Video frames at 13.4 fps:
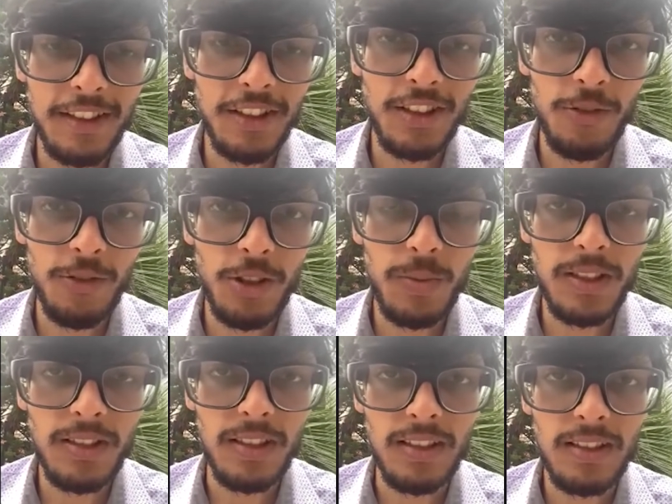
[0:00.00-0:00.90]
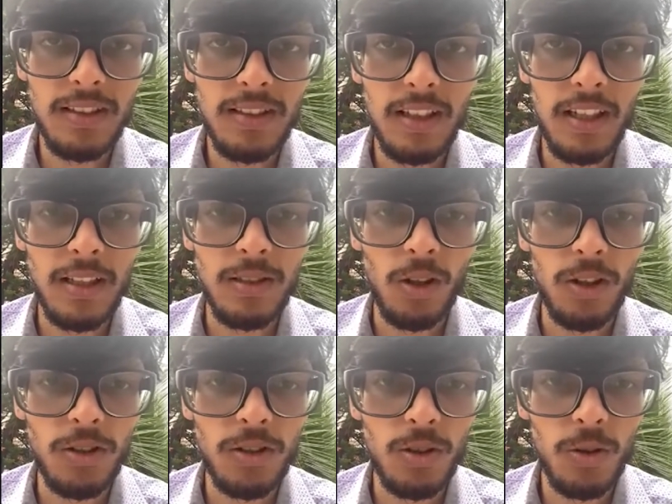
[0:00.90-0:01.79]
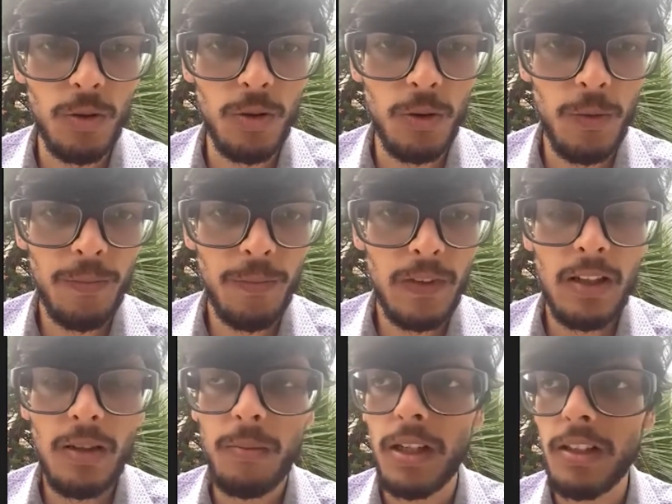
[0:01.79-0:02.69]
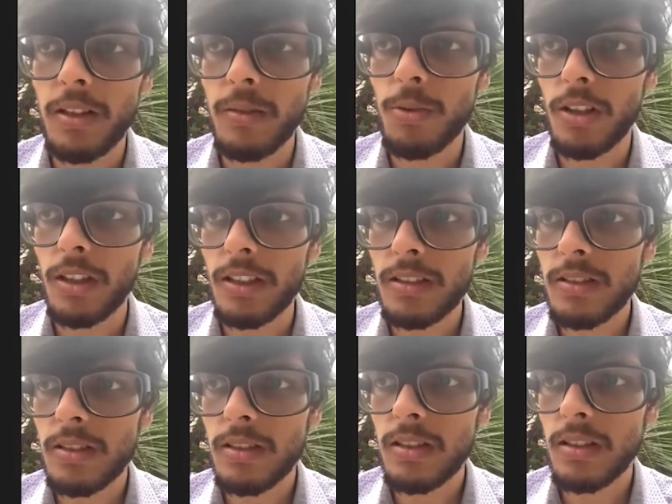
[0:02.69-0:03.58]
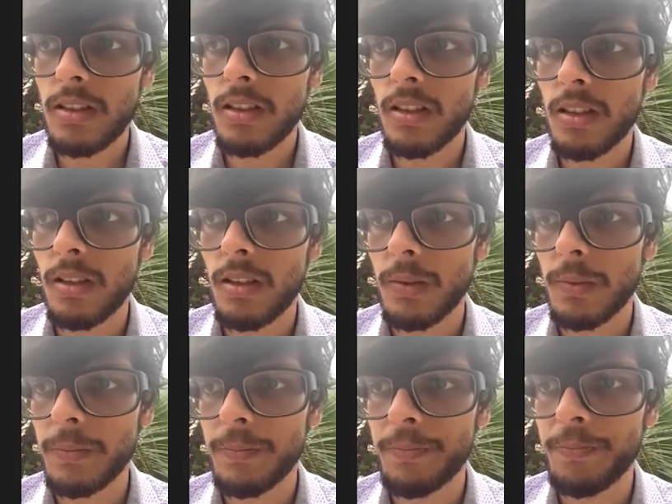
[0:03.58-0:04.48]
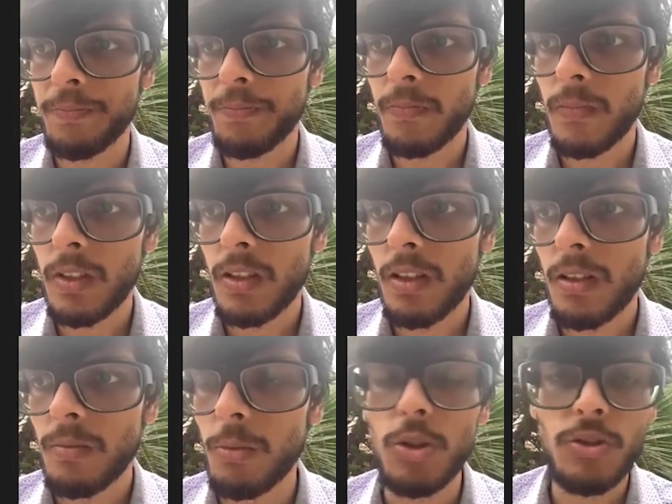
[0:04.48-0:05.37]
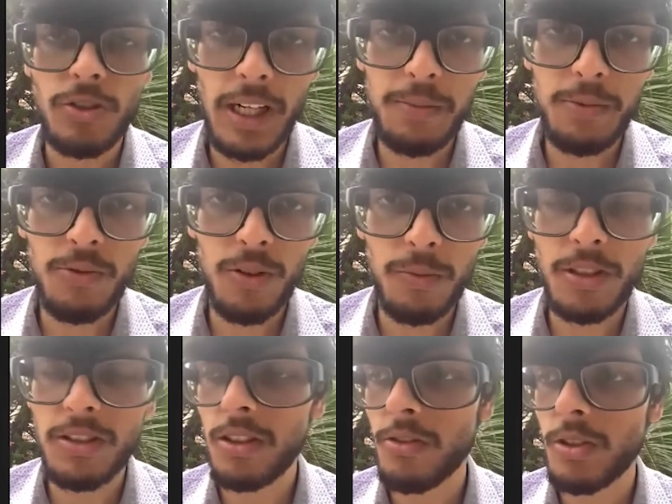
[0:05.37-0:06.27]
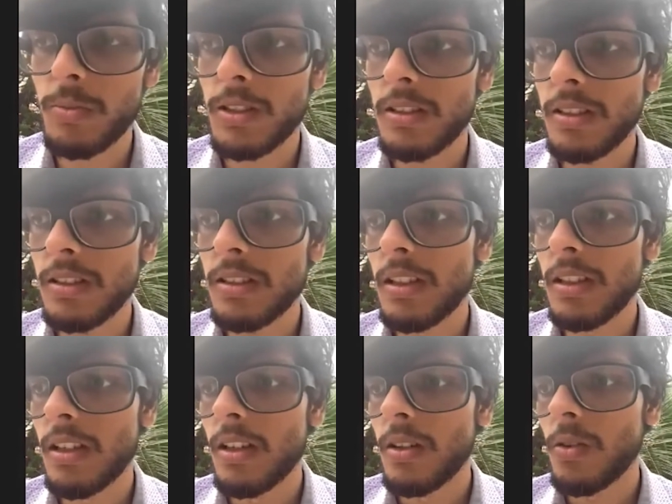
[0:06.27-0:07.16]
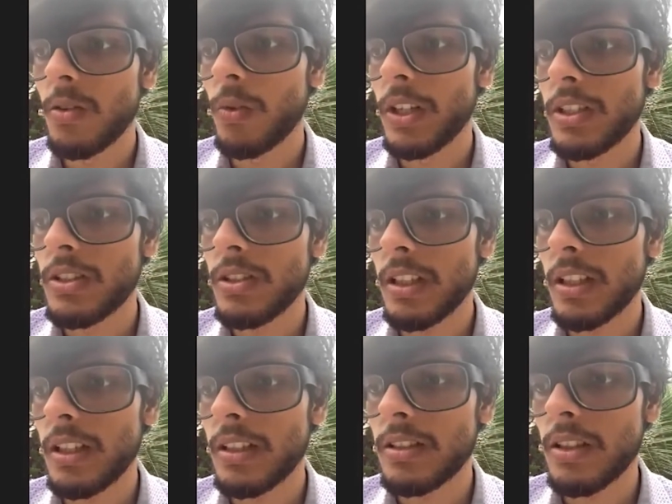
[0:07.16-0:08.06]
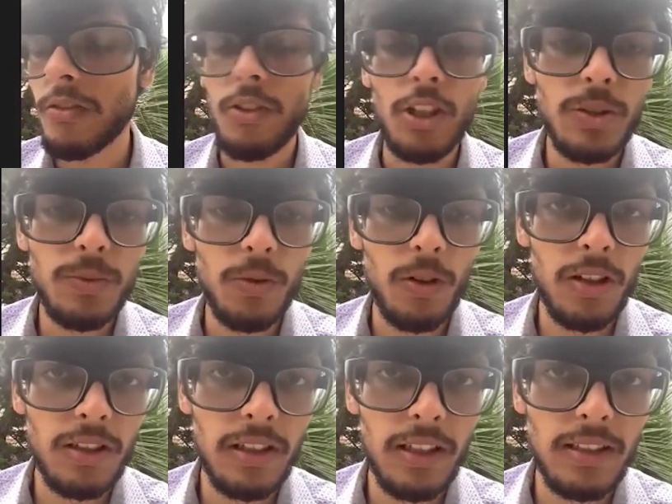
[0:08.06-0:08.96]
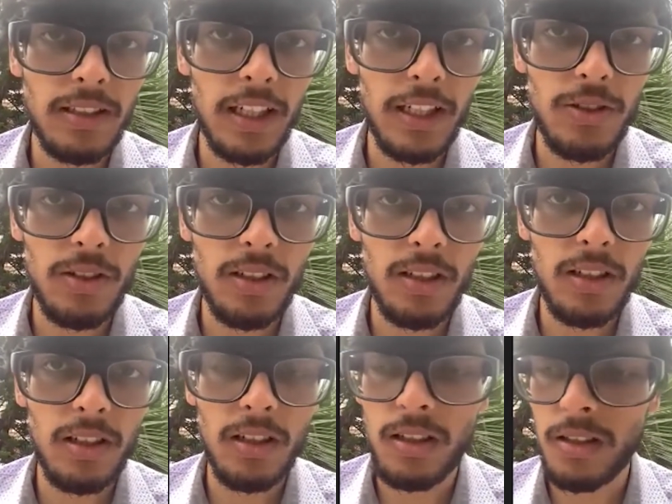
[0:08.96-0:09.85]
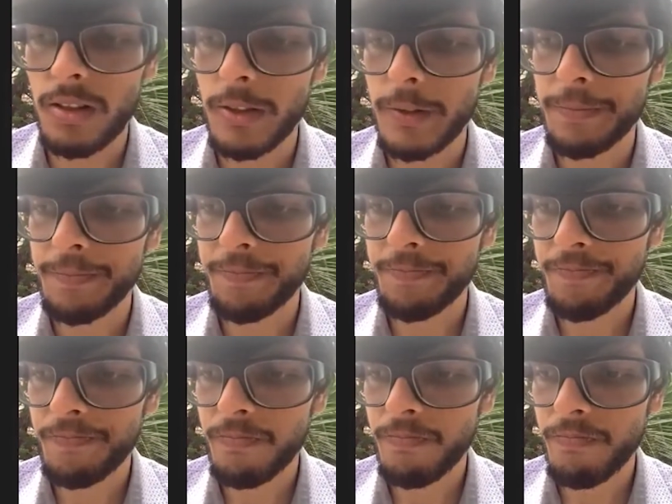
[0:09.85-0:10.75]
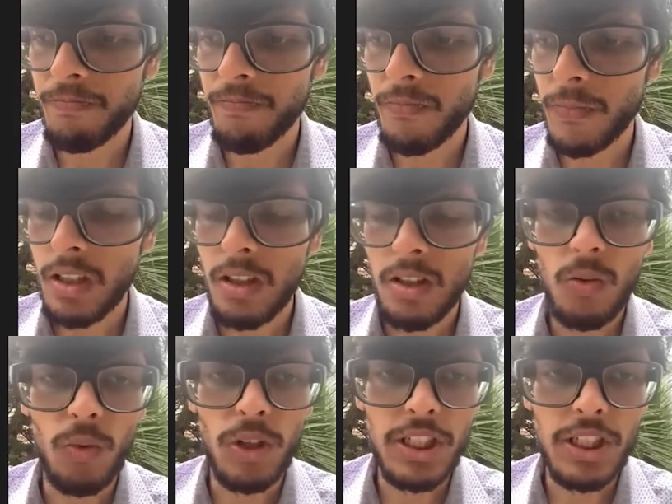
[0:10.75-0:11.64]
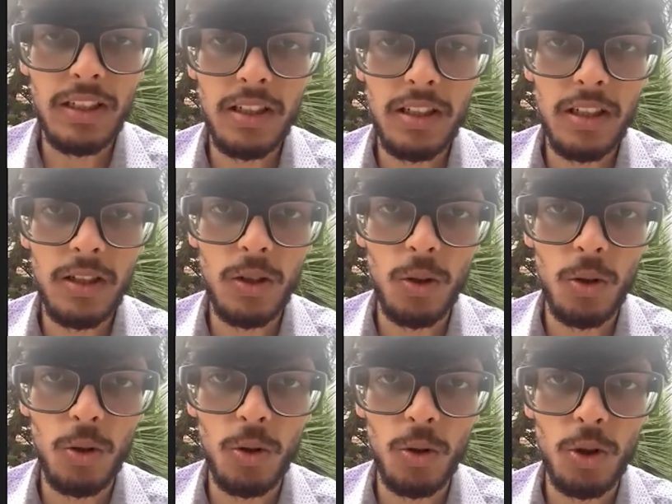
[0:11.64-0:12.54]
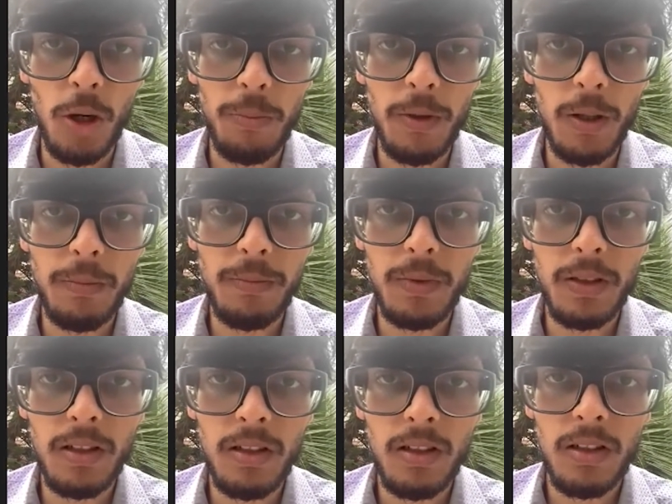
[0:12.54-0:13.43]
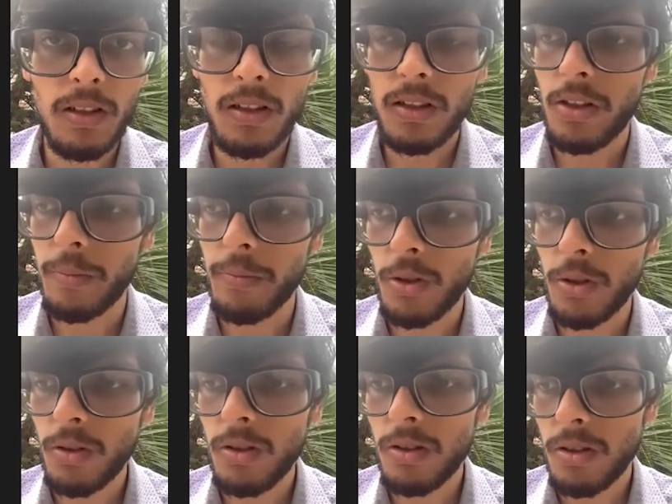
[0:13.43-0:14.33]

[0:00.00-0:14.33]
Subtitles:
service business, is also building products bootstrapped from the service business, which is the first product is actually a widget to top up crypto,